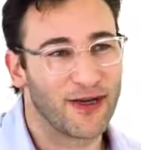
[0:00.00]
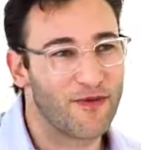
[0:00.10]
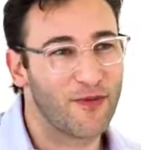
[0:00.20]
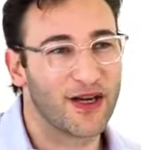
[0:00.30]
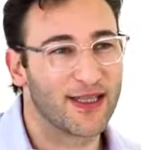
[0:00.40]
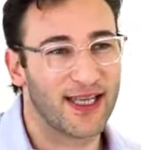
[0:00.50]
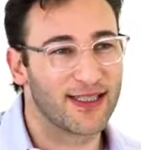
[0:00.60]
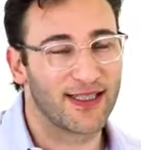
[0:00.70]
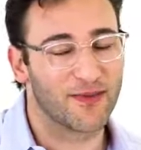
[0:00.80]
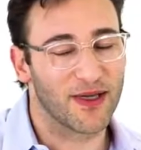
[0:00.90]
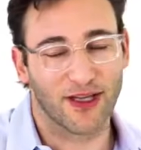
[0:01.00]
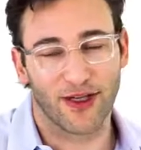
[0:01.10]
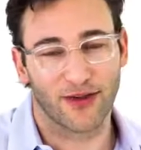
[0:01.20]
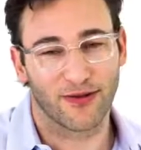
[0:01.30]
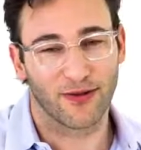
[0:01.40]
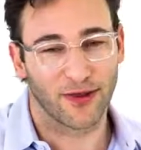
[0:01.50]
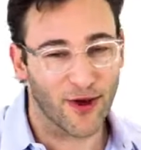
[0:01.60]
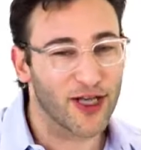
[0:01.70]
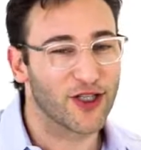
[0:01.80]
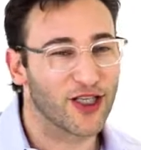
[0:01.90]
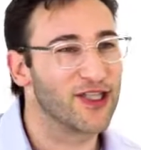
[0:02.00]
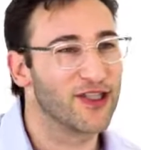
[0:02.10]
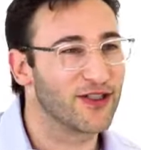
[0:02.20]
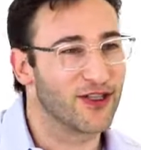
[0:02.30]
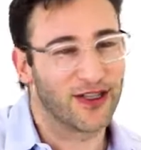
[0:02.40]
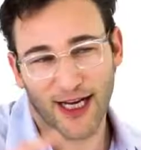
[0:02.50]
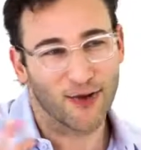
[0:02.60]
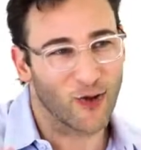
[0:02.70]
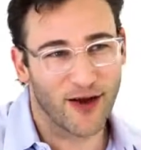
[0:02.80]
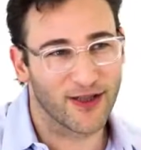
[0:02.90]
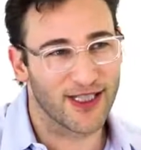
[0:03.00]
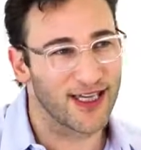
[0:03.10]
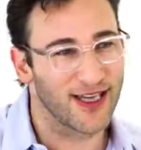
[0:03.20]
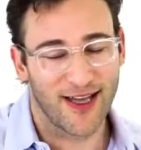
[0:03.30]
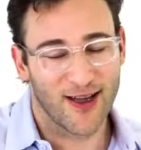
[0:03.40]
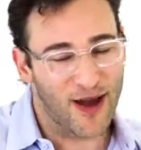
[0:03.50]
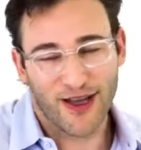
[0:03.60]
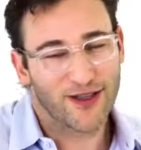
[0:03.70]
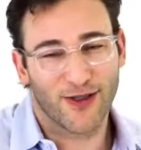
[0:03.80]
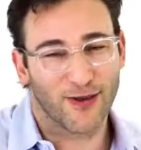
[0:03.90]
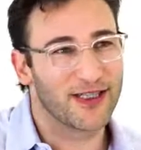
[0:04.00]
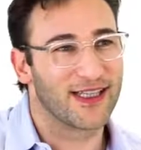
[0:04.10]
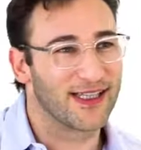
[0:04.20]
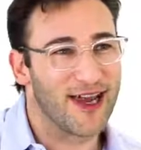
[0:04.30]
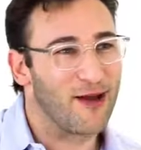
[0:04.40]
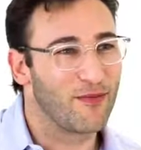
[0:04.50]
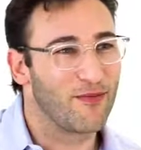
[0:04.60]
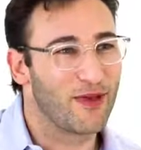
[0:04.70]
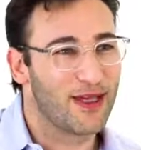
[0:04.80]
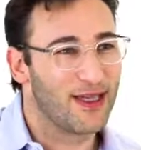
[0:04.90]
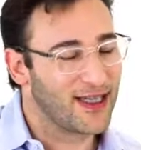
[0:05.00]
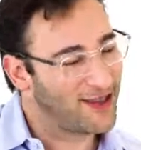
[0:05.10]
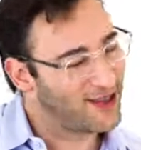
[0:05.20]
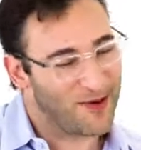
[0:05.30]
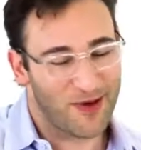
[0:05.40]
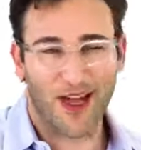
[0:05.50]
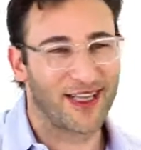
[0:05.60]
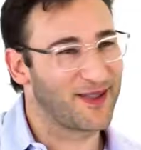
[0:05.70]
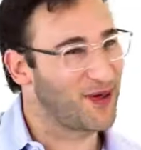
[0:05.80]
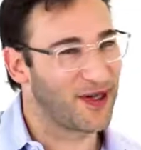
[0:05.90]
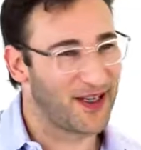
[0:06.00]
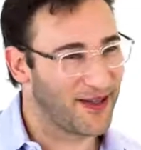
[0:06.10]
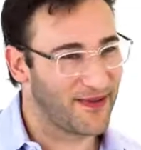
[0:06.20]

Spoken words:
When everybody says to me, you know, congratulations on X, Y, or Z, my answer is always the same. Tip of the iceberg.